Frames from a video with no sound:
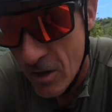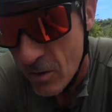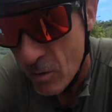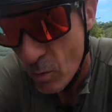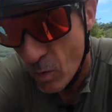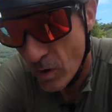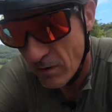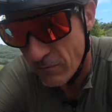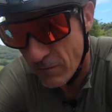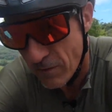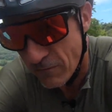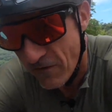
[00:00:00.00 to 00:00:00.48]

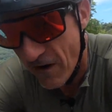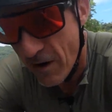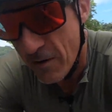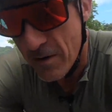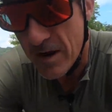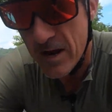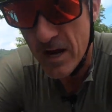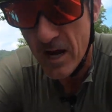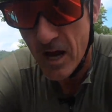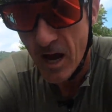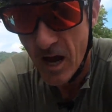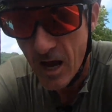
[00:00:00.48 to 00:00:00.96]
one of the
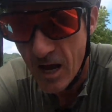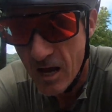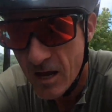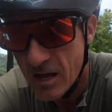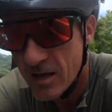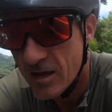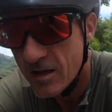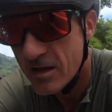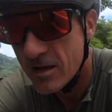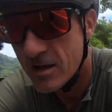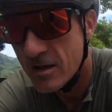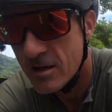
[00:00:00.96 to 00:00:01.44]
very
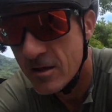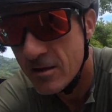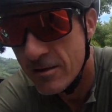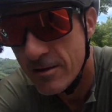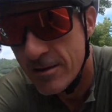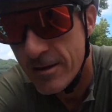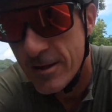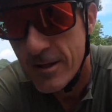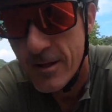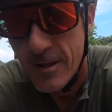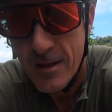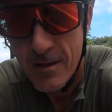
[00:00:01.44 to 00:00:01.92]

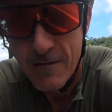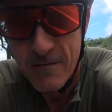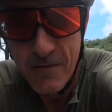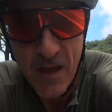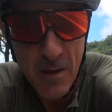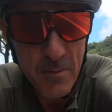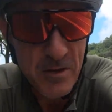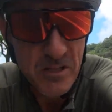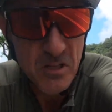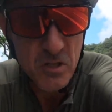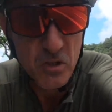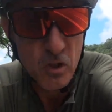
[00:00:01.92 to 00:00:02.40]

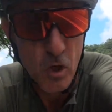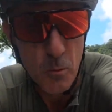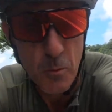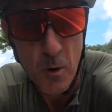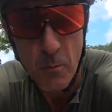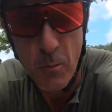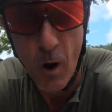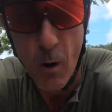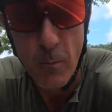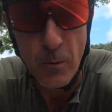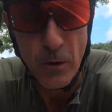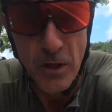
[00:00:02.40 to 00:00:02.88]
famous and
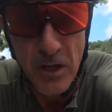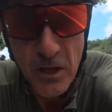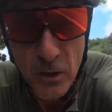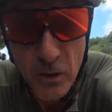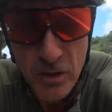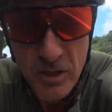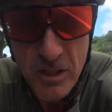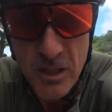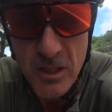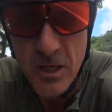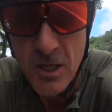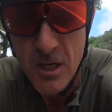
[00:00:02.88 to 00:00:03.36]
super popular
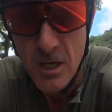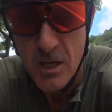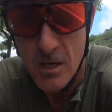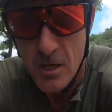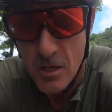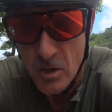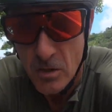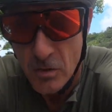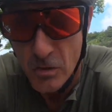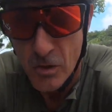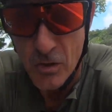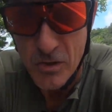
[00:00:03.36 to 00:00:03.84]
hills
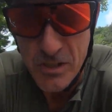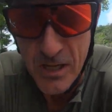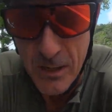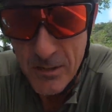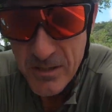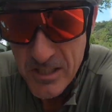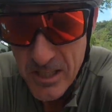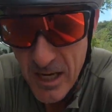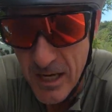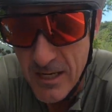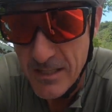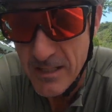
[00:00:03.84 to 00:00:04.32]
just
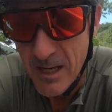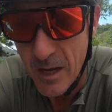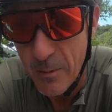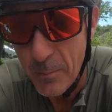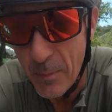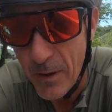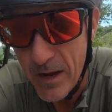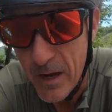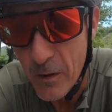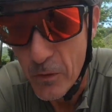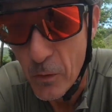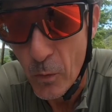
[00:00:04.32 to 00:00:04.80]
outside
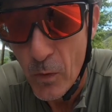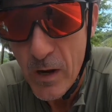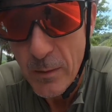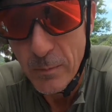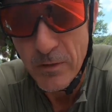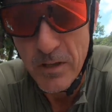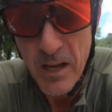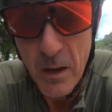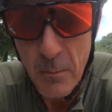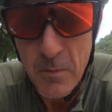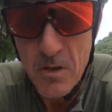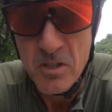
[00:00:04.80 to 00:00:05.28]
Taipei on the way
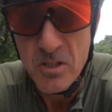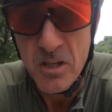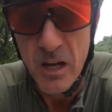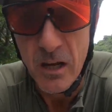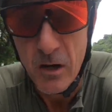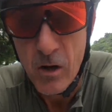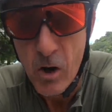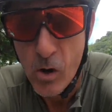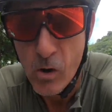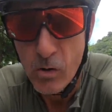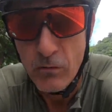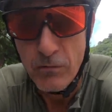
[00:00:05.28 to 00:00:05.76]
up to
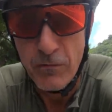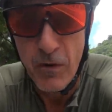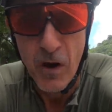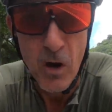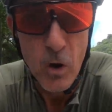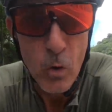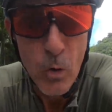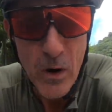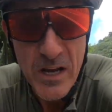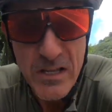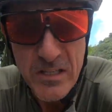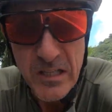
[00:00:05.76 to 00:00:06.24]
Yangmingshan called
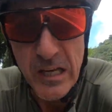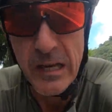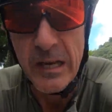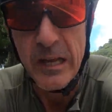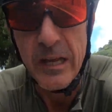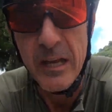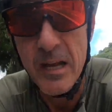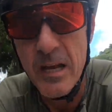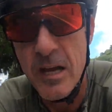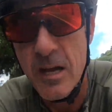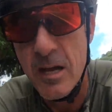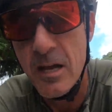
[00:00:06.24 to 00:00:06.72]
Fangguizhe
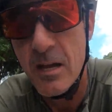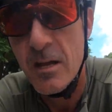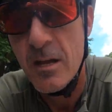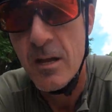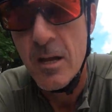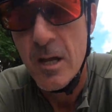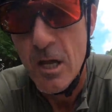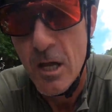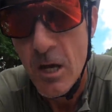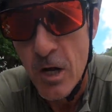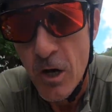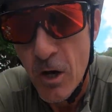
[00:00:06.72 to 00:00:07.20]

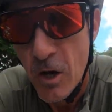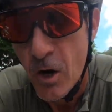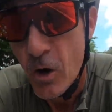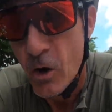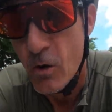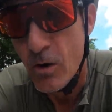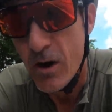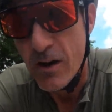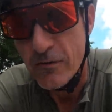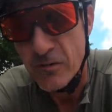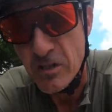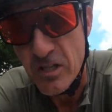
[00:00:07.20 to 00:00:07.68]

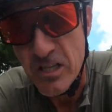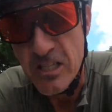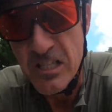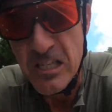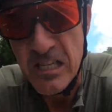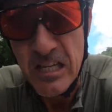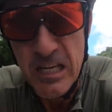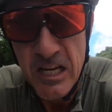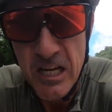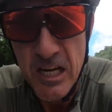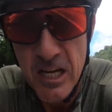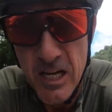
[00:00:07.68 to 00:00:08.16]
or
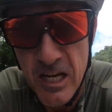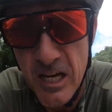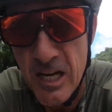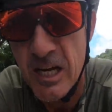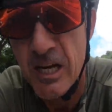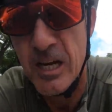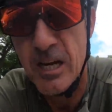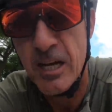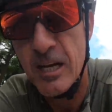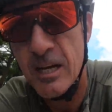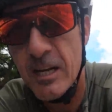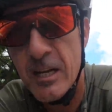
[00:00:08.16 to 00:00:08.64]
FGZ.
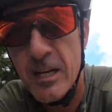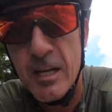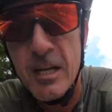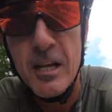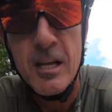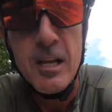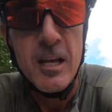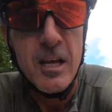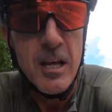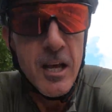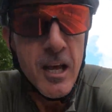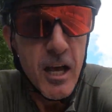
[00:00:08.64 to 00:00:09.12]

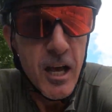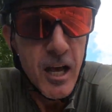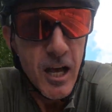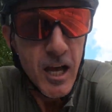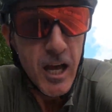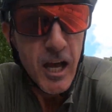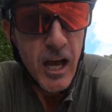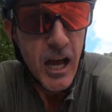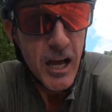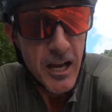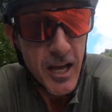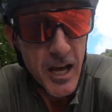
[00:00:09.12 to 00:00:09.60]

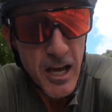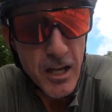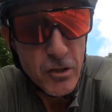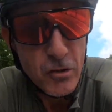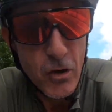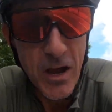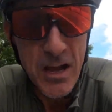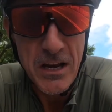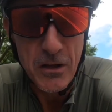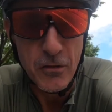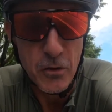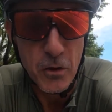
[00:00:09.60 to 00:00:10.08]
And
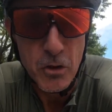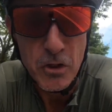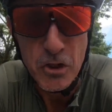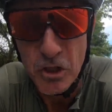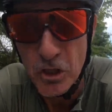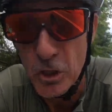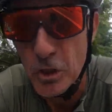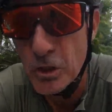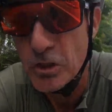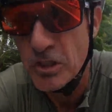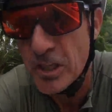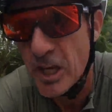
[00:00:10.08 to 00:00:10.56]
trying out new
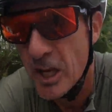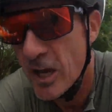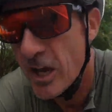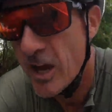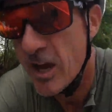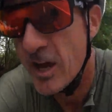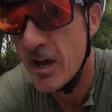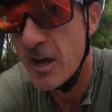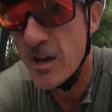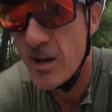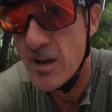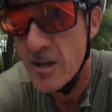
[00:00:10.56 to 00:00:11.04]
shoes.
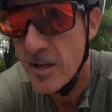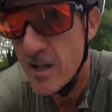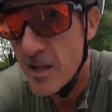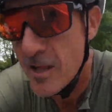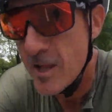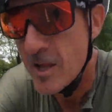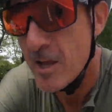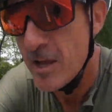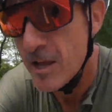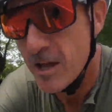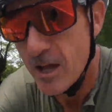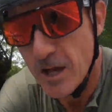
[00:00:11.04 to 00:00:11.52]

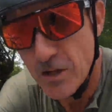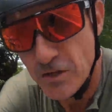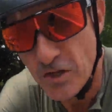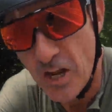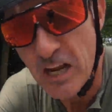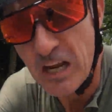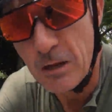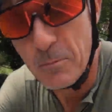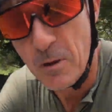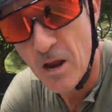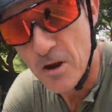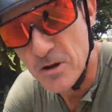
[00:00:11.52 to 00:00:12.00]
And
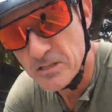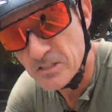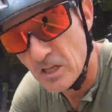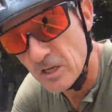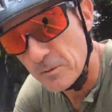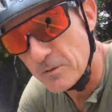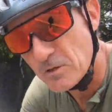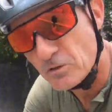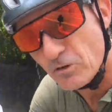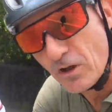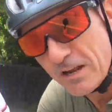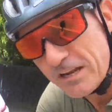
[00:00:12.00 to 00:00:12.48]
Jacob here is
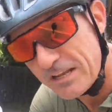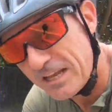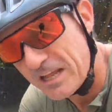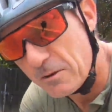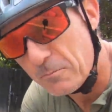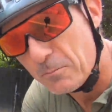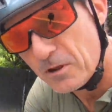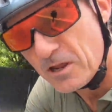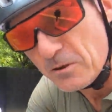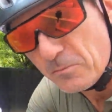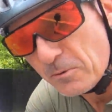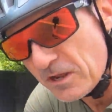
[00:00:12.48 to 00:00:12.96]
gonna be trying to get
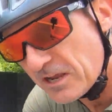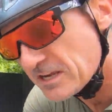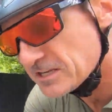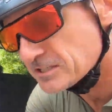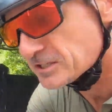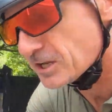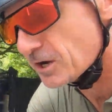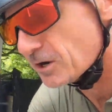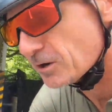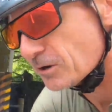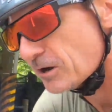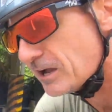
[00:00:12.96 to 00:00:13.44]
a PB,
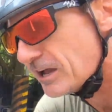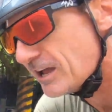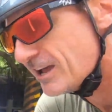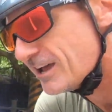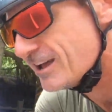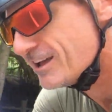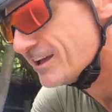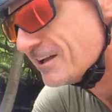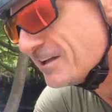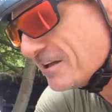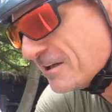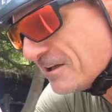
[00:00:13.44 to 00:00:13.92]
so
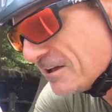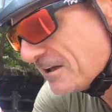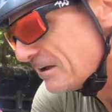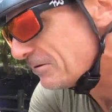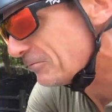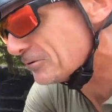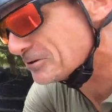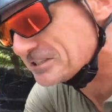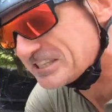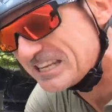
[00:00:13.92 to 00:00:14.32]
we'll